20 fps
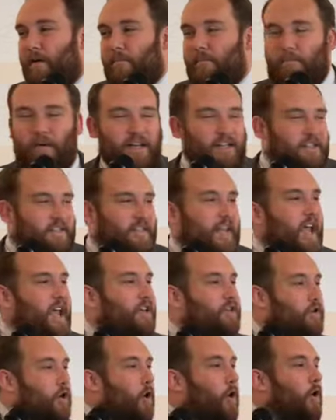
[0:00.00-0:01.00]
But
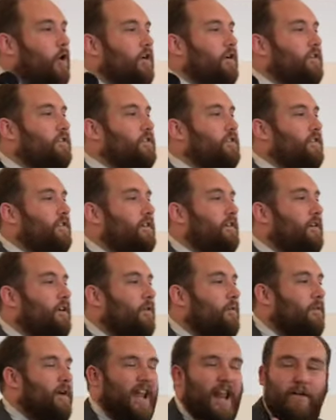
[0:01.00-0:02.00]
instead, God,
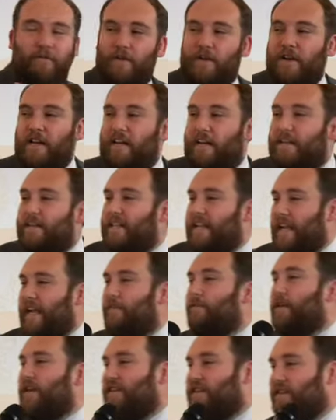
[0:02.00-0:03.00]
whenever
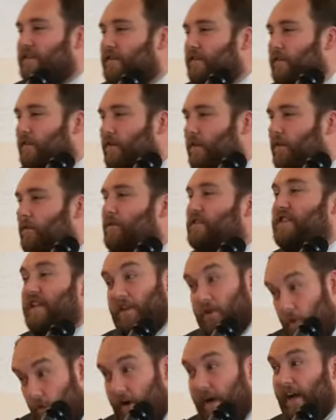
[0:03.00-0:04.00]
David was
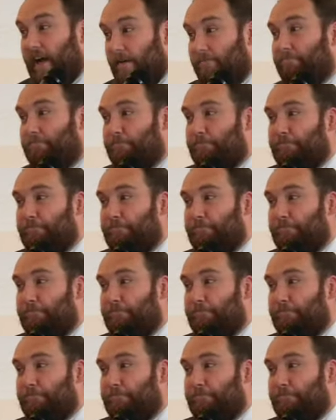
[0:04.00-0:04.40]
ignoring him,